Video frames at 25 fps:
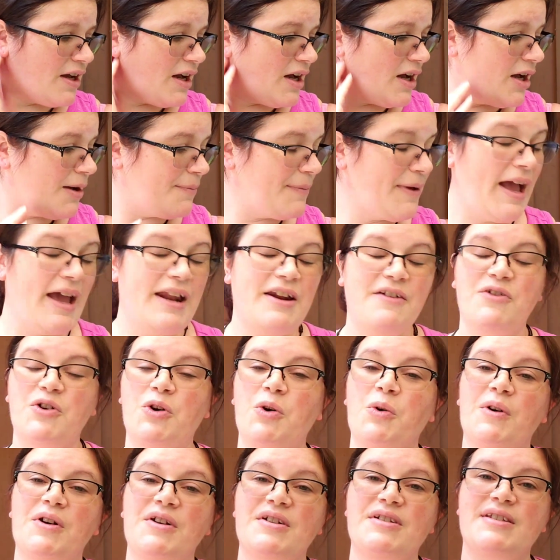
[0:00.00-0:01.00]
And of
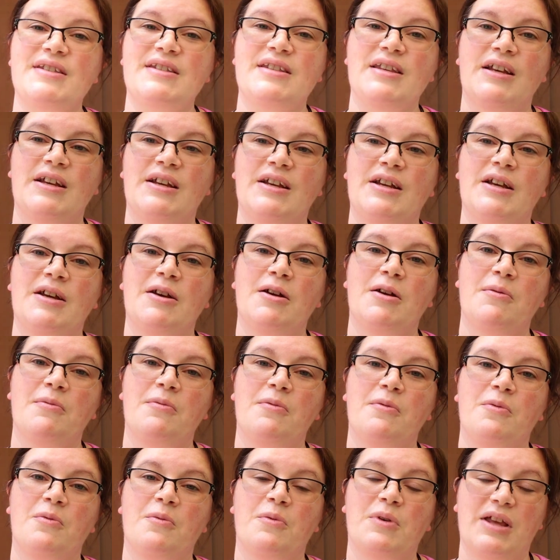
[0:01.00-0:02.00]
course,
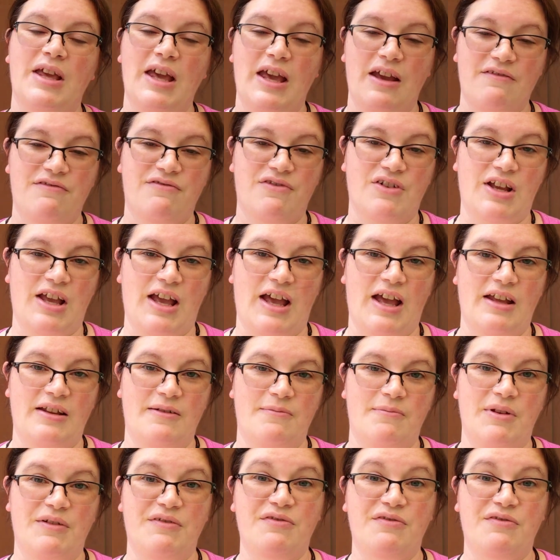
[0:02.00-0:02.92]
can't forget,